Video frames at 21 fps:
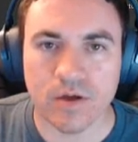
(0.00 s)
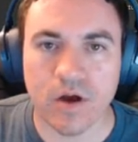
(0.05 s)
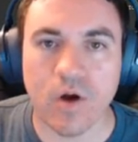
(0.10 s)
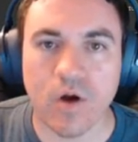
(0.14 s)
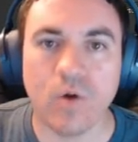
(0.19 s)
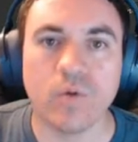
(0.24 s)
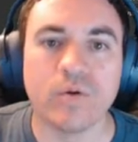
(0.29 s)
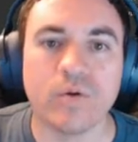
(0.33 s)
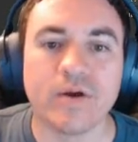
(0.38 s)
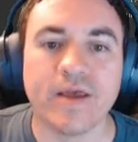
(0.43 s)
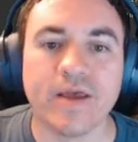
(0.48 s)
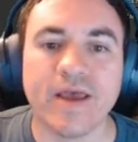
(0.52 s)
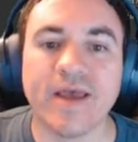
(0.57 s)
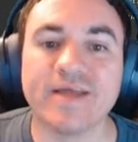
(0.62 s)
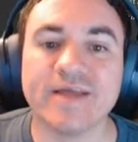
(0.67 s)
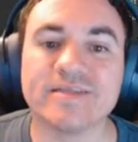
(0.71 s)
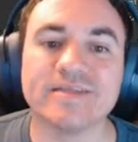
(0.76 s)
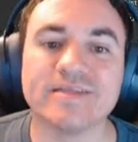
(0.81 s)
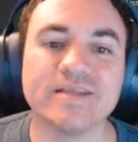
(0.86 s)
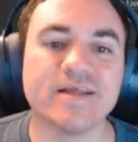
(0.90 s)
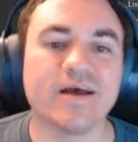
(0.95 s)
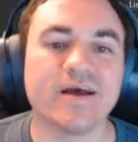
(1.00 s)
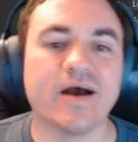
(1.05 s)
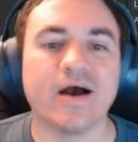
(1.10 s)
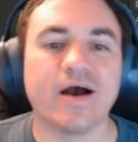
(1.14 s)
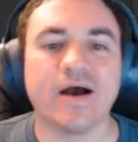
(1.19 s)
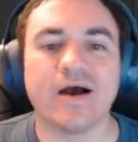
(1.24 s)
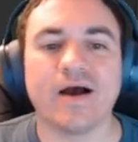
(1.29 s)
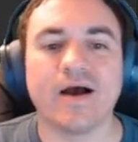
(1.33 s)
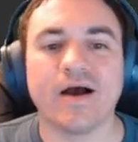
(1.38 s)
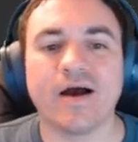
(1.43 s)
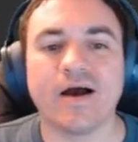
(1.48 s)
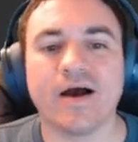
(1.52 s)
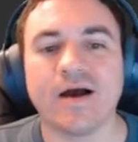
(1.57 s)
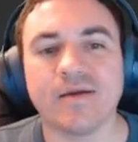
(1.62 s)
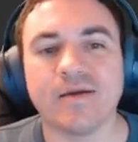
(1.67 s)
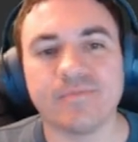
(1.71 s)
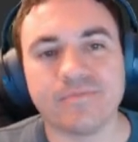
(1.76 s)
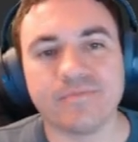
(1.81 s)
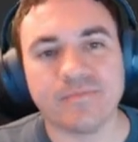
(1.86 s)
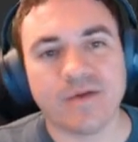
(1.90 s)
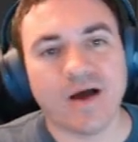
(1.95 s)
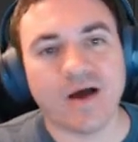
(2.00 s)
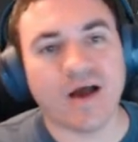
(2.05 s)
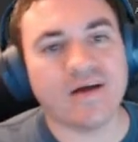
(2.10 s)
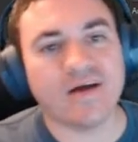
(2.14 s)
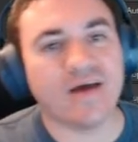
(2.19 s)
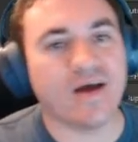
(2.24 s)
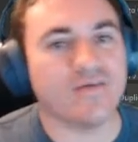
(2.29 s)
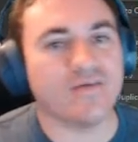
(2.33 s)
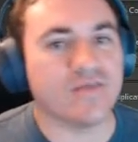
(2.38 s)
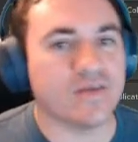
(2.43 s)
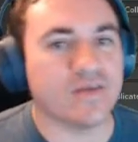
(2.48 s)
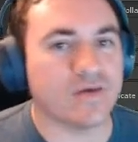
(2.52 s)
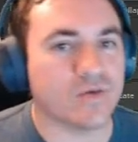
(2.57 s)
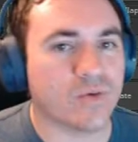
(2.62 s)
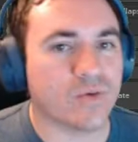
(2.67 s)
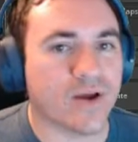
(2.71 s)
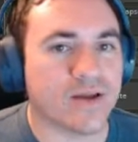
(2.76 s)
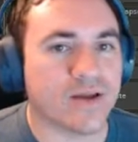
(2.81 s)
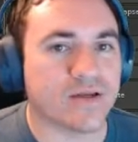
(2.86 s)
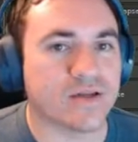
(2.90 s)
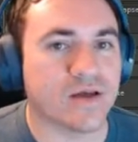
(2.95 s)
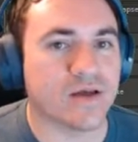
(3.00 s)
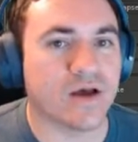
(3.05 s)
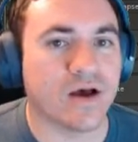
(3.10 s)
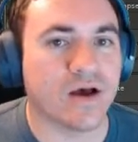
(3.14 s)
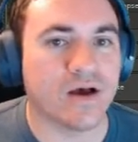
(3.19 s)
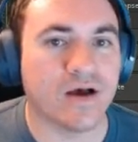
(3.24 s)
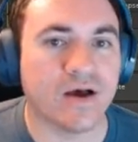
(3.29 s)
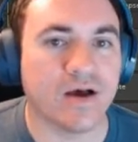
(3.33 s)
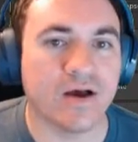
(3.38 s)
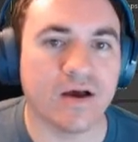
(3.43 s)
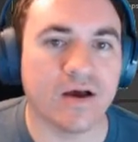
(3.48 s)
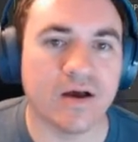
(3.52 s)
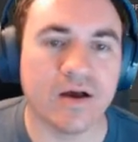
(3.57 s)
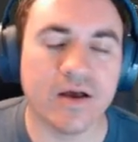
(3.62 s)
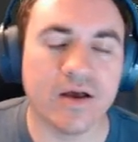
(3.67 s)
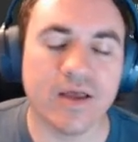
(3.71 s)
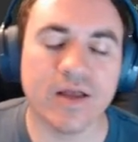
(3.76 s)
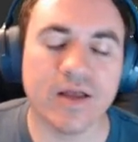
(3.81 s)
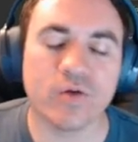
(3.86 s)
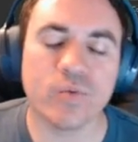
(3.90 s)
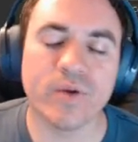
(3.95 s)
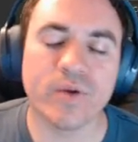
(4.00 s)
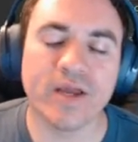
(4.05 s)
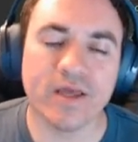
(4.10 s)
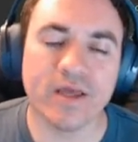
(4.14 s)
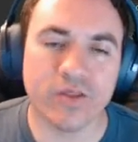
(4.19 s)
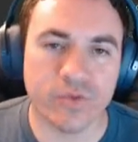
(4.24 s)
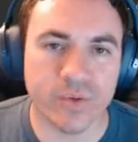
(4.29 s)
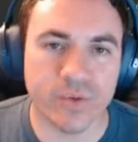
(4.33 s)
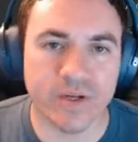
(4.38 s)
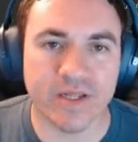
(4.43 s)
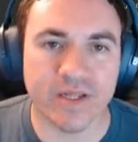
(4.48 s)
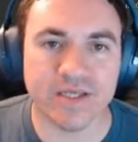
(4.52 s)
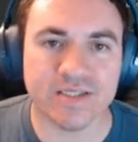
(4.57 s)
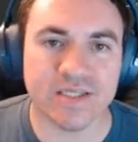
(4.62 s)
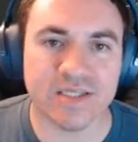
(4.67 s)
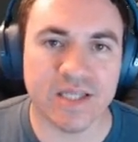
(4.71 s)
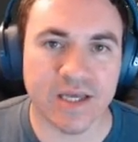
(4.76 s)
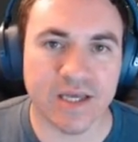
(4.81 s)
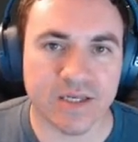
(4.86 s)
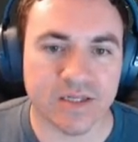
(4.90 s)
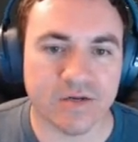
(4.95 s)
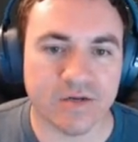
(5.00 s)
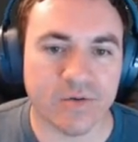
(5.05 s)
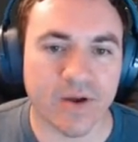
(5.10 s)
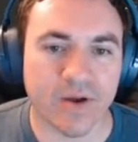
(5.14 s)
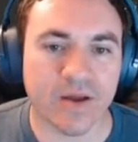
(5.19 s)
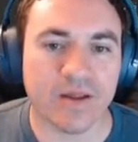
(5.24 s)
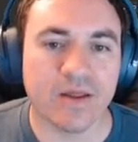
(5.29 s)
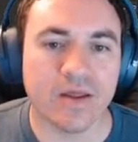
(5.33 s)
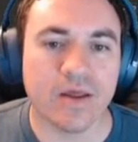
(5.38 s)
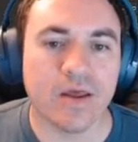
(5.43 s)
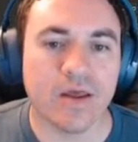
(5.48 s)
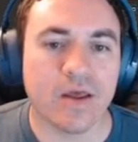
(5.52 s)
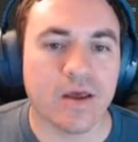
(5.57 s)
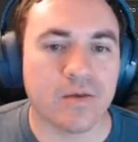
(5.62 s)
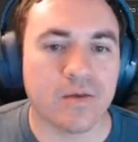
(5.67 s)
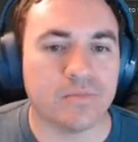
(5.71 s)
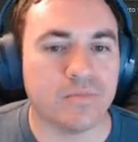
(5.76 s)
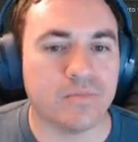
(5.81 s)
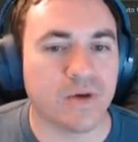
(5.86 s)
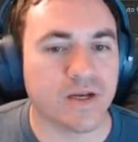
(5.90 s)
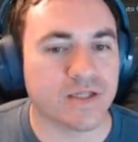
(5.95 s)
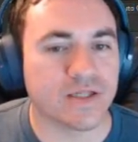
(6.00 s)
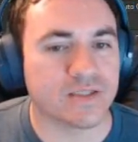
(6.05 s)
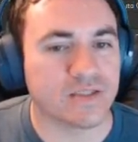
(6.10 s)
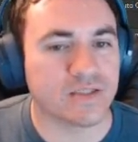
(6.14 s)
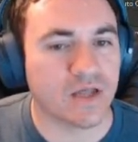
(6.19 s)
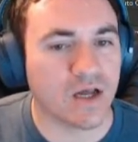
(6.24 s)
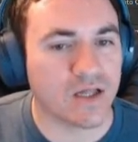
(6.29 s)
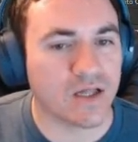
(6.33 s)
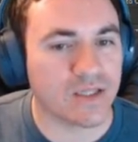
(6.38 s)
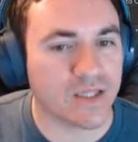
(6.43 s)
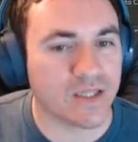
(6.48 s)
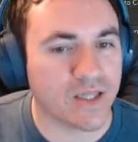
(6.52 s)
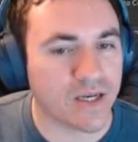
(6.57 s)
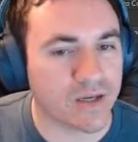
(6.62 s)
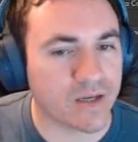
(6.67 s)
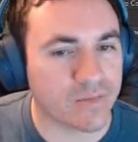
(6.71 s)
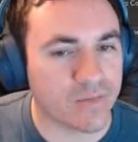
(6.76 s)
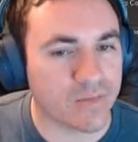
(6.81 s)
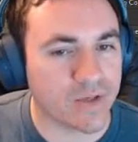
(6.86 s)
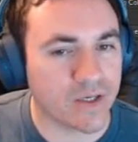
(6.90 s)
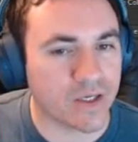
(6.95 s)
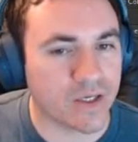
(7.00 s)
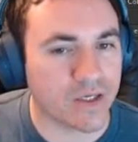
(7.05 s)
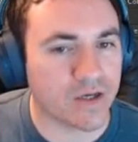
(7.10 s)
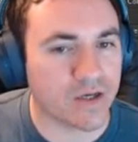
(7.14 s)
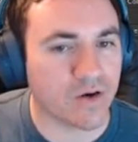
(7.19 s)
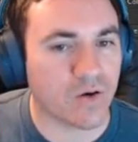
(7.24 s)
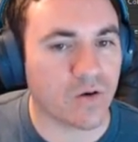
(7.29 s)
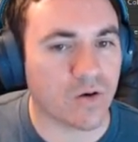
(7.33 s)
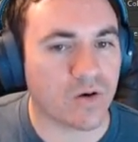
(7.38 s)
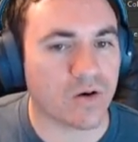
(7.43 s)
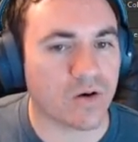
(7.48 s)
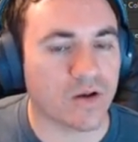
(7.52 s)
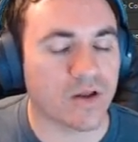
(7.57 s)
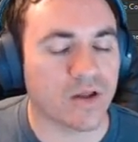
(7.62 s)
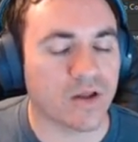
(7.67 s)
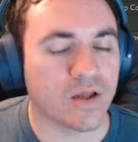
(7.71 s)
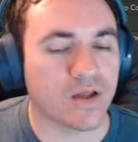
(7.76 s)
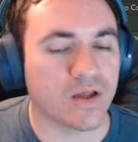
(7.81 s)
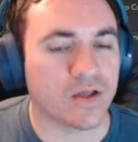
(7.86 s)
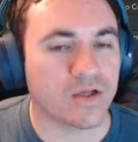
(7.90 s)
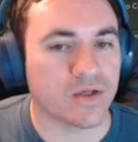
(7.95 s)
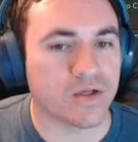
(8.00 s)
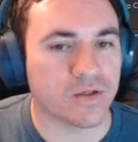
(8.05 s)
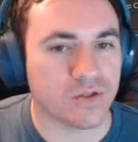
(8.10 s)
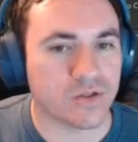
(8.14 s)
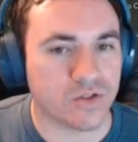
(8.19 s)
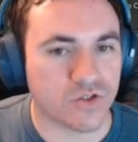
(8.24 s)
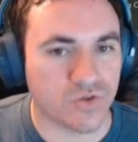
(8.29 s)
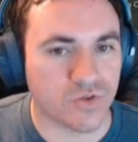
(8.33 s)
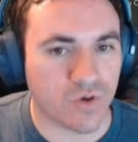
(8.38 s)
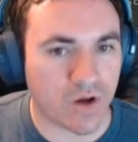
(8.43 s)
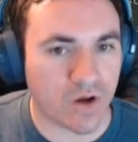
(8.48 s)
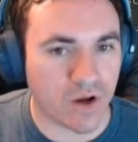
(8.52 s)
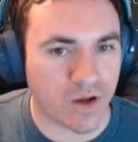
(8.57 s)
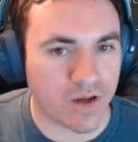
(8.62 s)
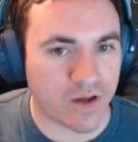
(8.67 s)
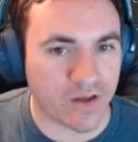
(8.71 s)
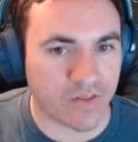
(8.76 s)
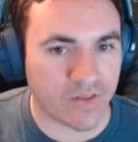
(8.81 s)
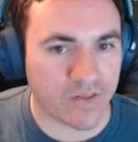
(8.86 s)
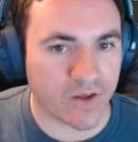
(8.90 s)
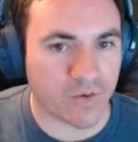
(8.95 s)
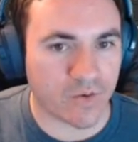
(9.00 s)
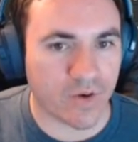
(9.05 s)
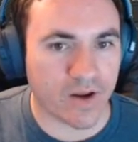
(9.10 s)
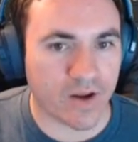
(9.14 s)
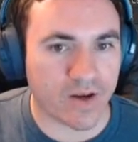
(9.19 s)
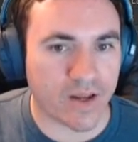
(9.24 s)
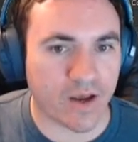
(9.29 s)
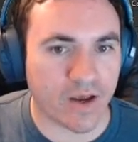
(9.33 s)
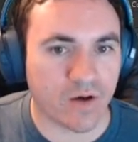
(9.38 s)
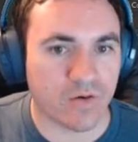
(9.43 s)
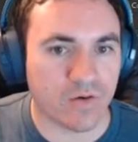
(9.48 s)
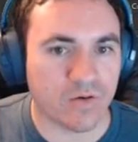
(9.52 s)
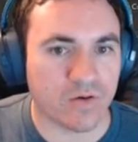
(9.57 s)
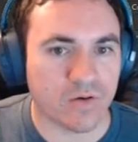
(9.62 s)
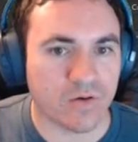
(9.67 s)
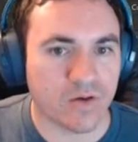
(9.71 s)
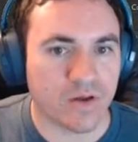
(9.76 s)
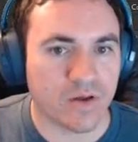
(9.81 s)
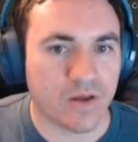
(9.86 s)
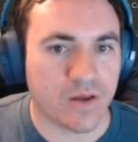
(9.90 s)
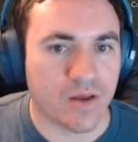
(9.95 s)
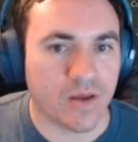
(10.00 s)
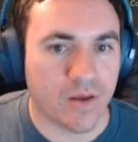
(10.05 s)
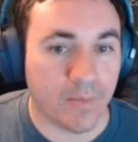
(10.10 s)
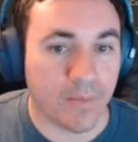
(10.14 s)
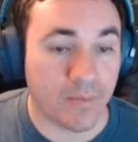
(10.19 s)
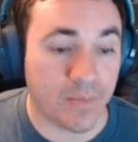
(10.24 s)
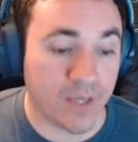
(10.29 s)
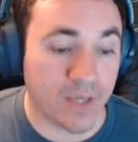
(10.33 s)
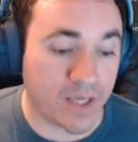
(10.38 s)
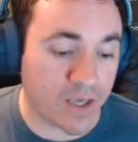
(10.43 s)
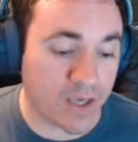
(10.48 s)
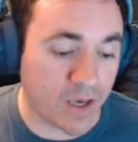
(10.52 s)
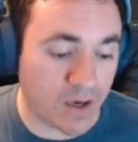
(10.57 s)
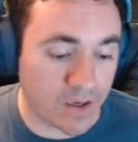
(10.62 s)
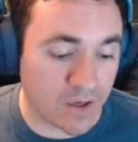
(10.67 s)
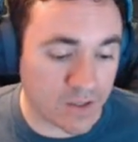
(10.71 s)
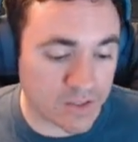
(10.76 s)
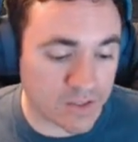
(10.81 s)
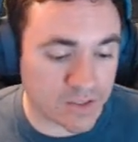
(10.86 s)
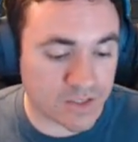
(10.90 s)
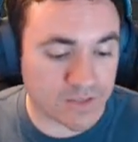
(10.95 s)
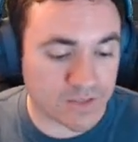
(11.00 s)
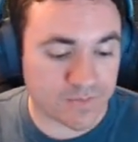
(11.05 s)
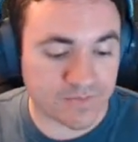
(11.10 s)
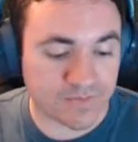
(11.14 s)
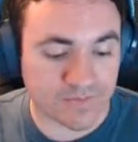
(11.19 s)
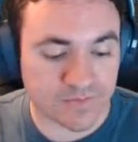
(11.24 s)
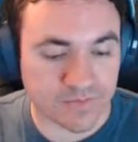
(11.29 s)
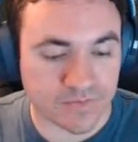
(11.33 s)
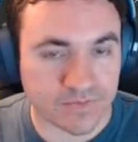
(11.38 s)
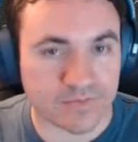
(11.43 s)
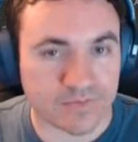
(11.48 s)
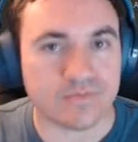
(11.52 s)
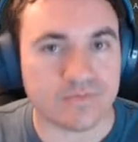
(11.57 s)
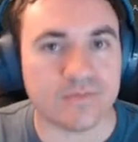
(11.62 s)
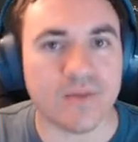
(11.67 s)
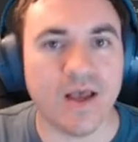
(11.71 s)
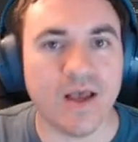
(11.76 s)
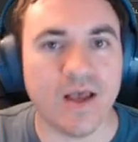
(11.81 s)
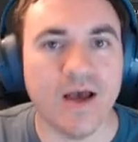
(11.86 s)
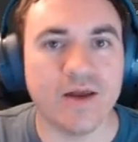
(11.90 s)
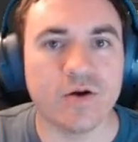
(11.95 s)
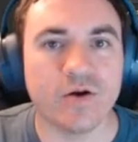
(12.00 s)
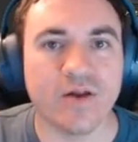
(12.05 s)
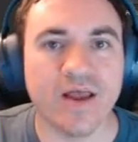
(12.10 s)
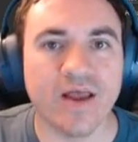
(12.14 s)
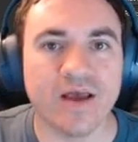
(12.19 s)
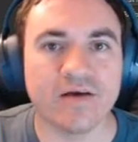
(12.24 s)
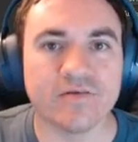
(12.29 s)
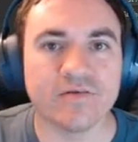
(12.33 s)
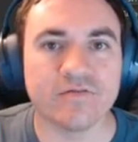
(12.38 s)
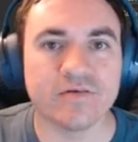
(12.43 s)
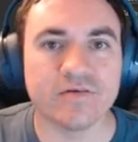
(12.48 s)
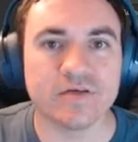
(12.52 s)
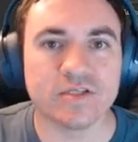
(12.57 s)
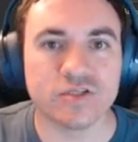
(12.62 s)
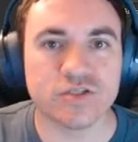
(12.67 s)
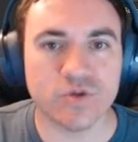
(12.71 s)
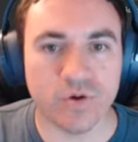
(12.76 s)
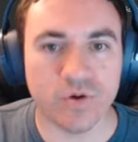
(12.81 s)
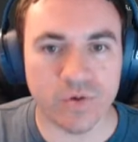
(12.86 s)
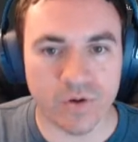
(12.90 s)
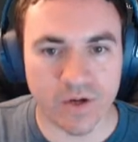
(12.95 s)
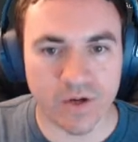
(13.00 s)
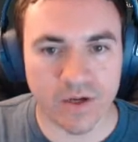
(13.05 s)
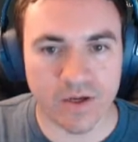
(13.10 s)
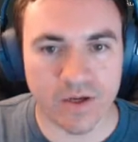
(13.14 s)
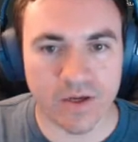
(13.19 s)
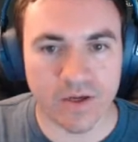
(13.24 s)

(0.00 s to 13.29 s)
Oh, I have the right ring 3D selected, right? But it's not letting me draw anything right now because I don't have stroke